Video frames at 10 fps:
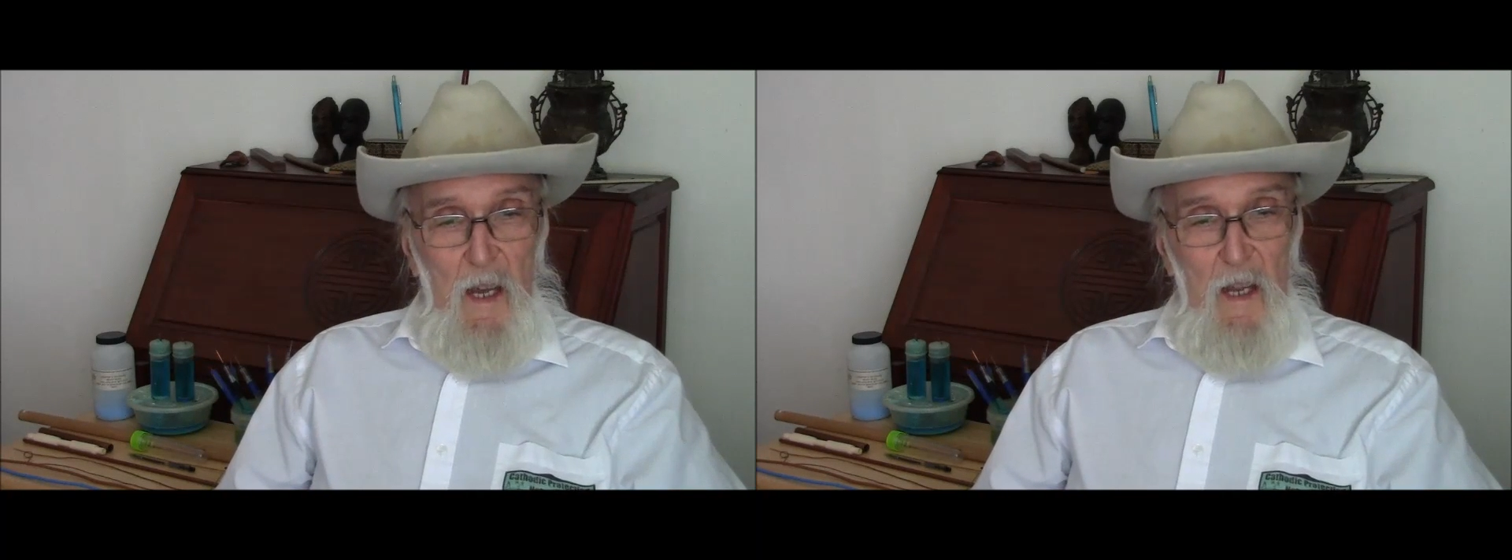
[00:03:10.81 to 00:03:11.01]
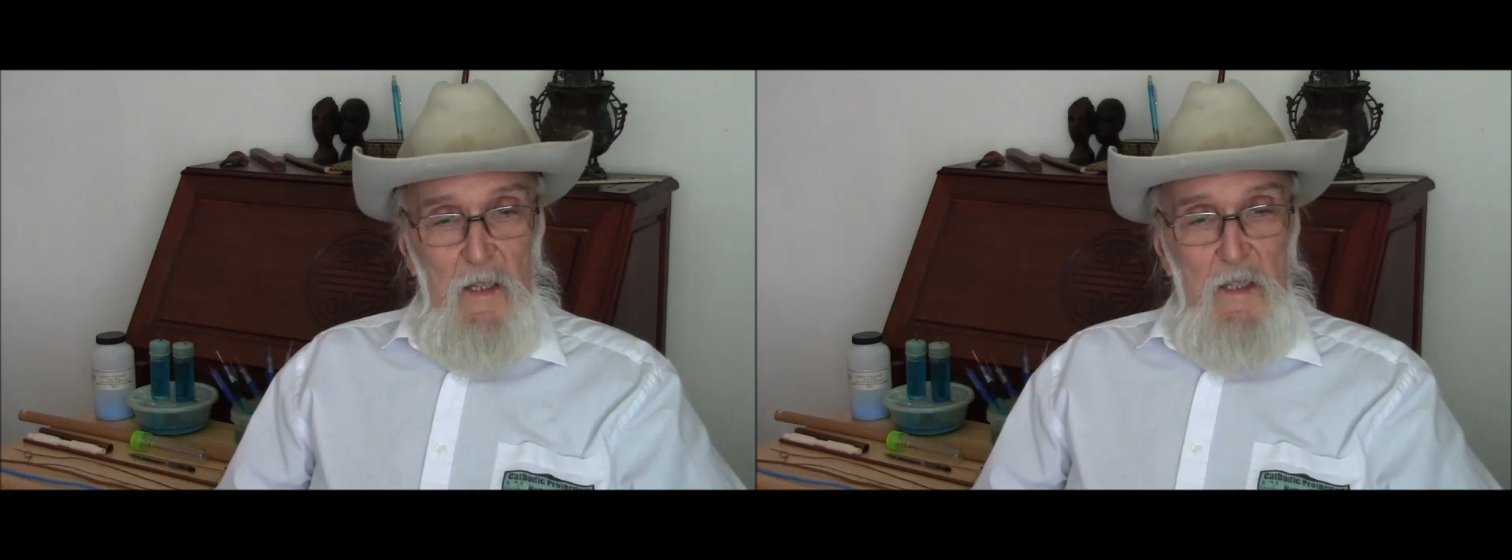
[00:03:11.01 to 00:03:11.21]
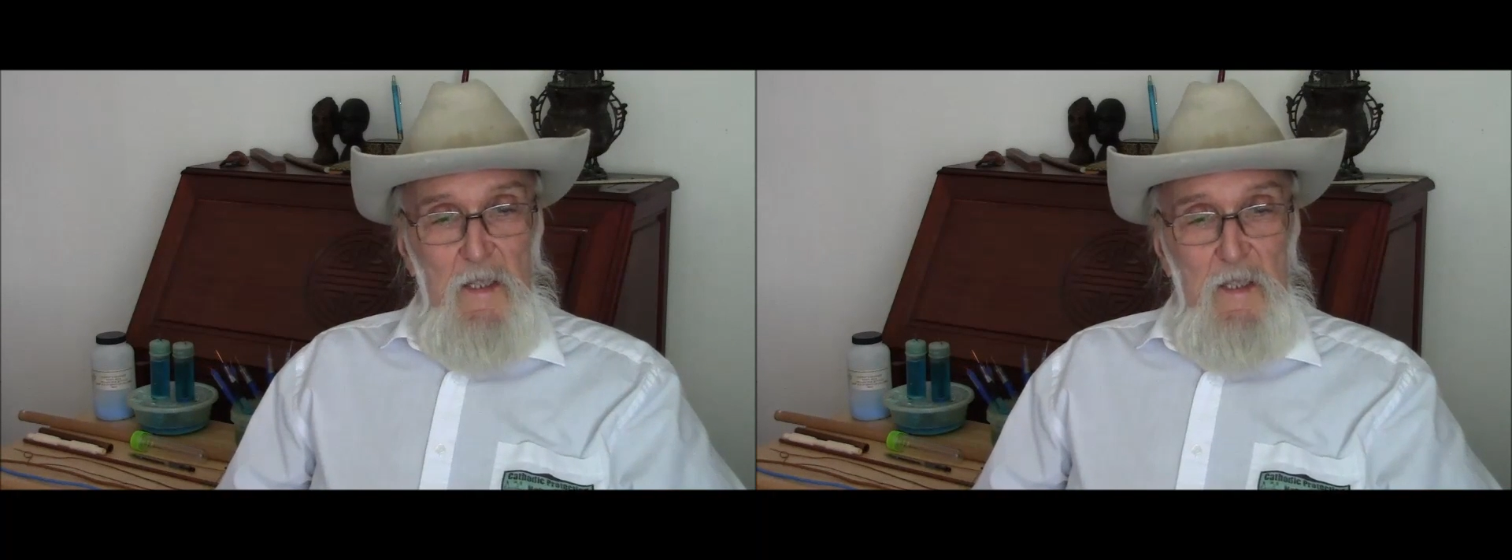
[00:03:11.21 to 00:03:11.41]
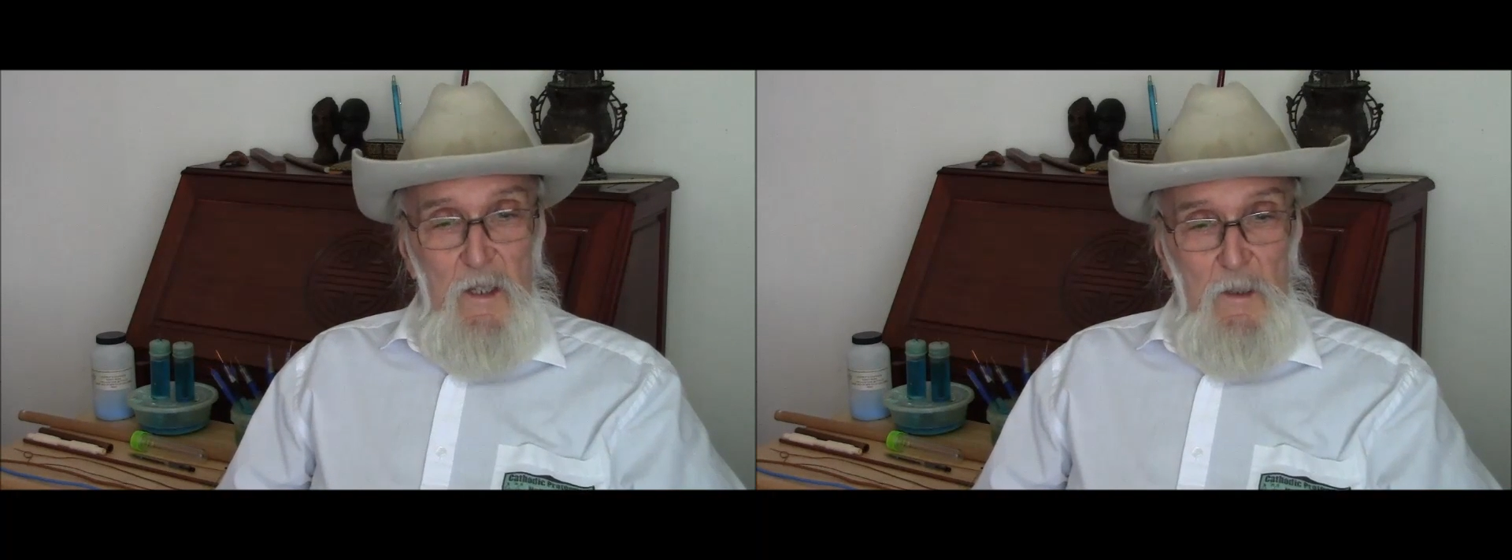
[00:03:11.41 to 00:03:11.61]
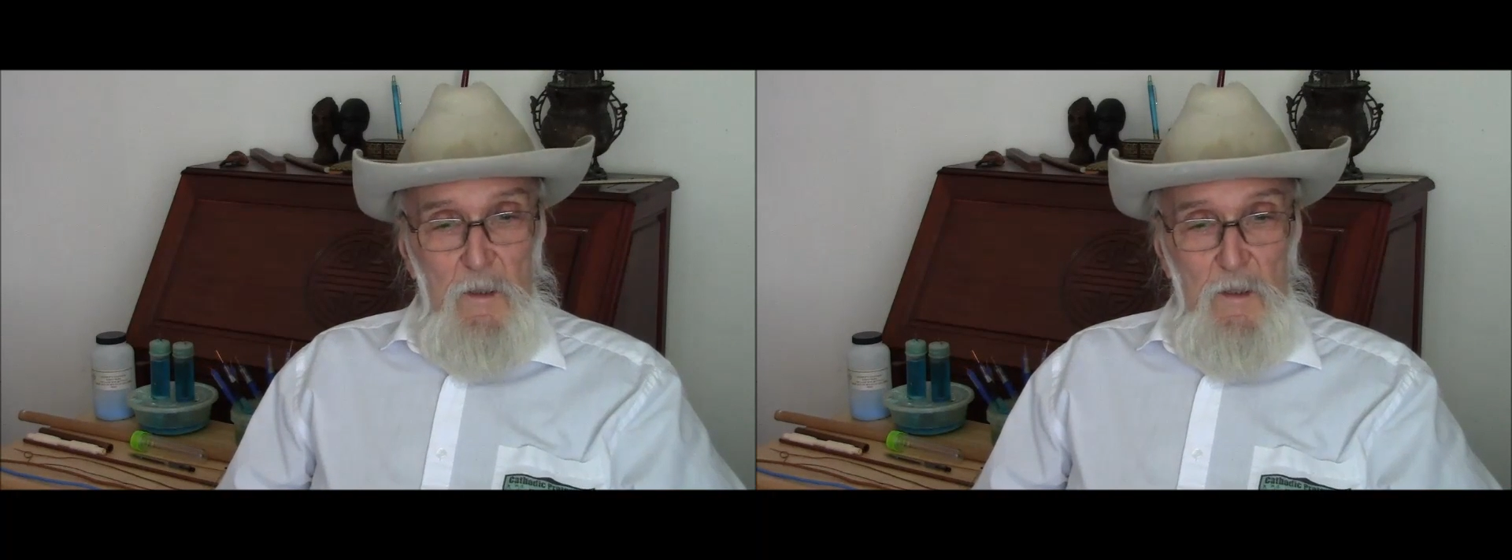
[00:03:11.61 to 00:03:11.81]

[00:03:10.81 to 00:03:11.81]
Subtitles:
and steel